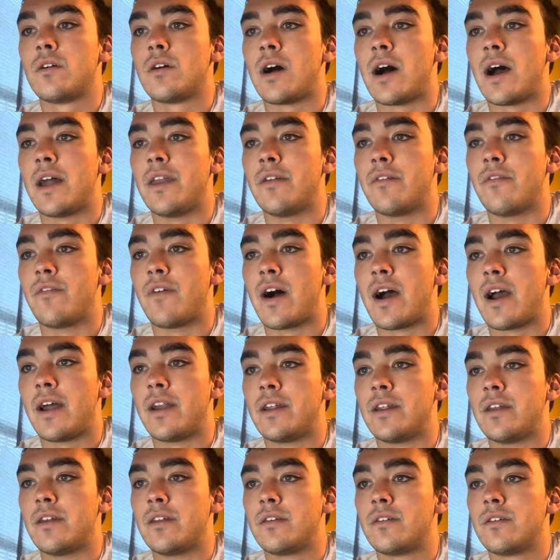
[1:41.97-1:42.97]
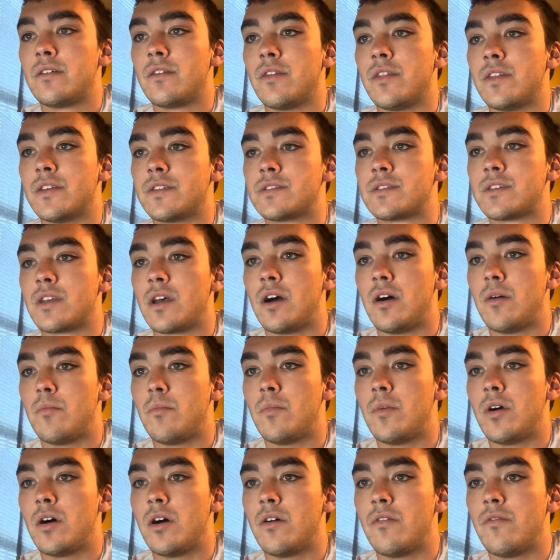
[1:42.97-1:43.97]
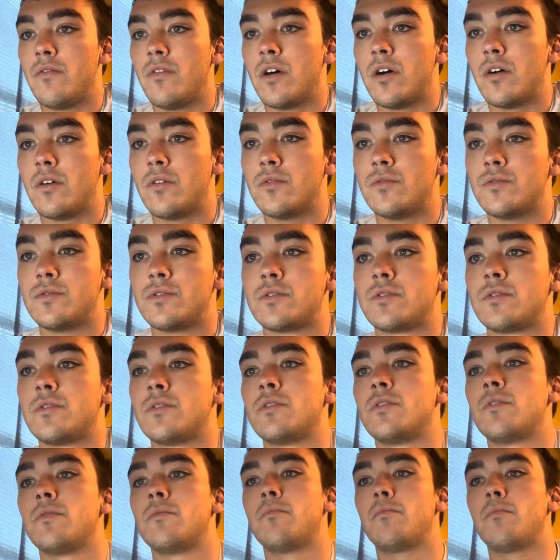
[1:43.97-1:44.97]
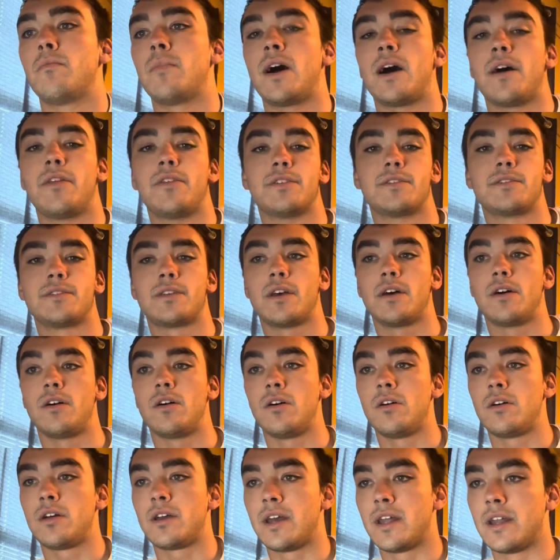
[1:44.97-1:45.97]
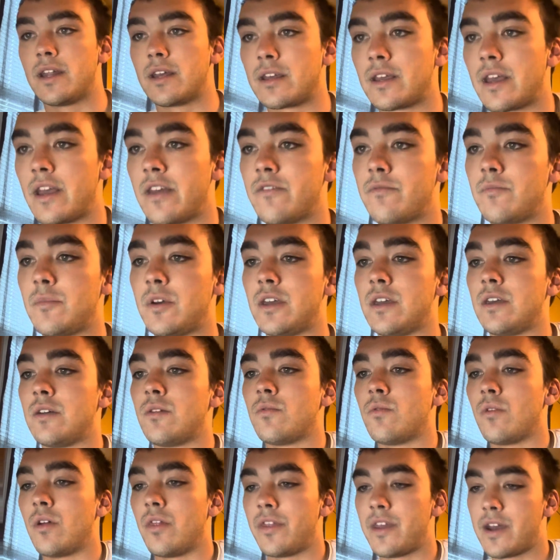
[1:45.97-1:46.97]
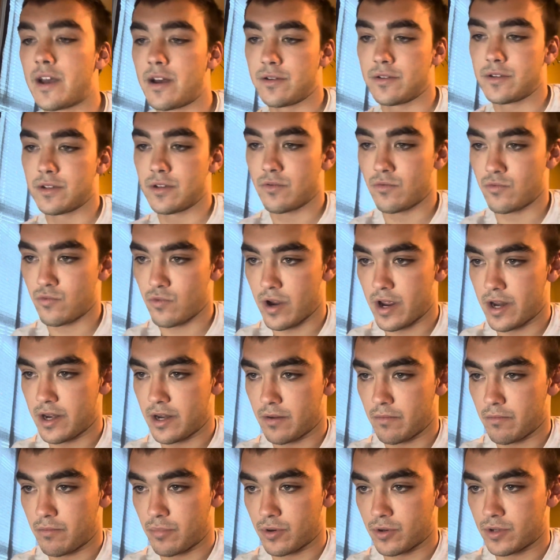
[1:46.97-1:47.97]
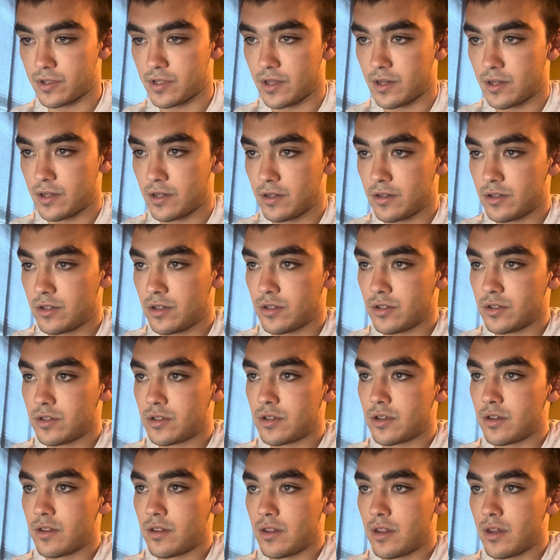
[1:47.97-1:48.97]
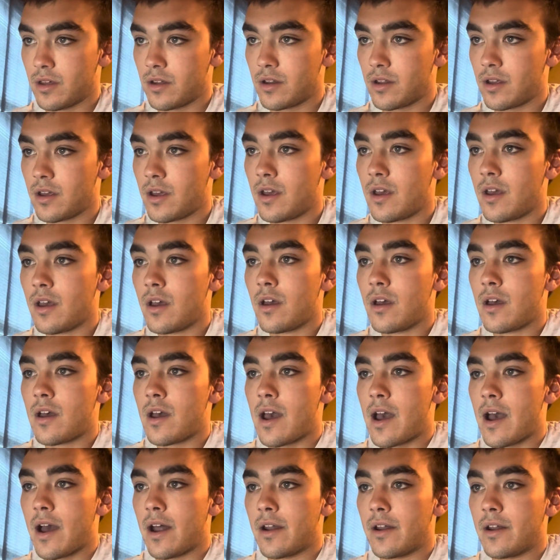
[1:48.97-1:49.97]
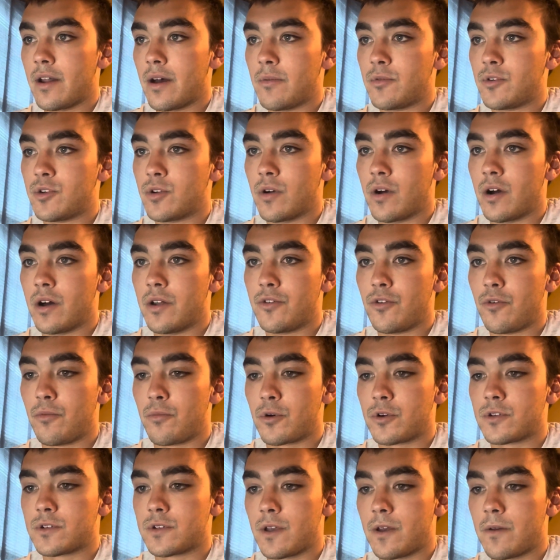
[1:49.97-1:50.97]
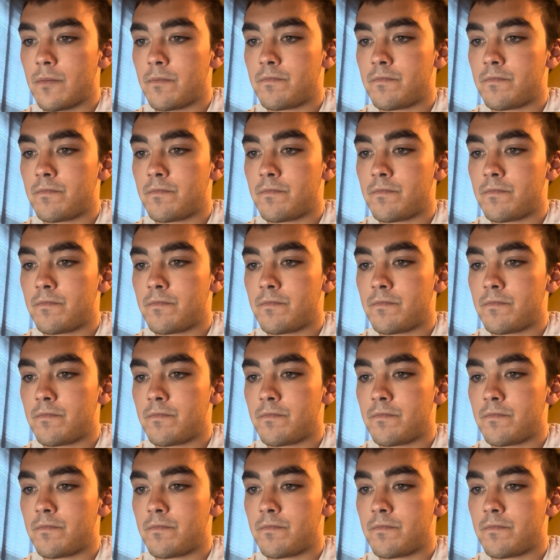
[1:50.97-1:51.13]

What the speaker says: divided the sum of those by the cell, and it gave me 1,000 random percentages that added up to 100%.